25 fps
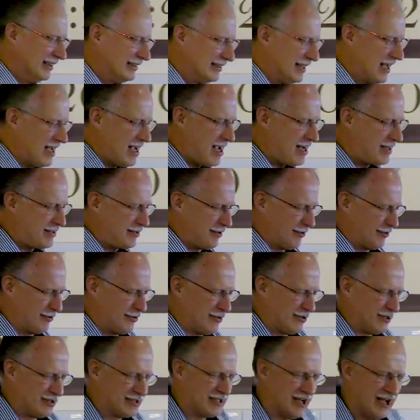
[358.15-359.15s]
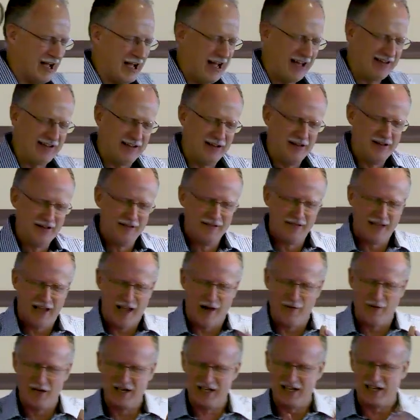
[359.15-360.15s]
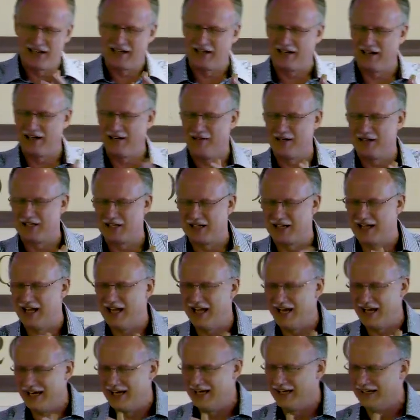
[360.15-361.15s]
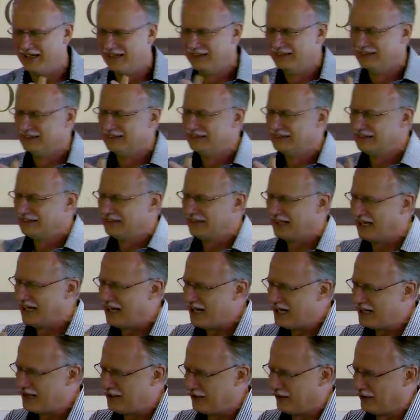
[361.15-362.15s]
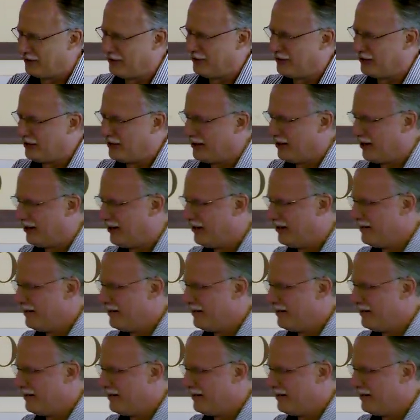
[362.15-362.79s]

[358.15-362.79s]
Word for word: Thank you, Lord God. And we declare it today. Thank you, Lord.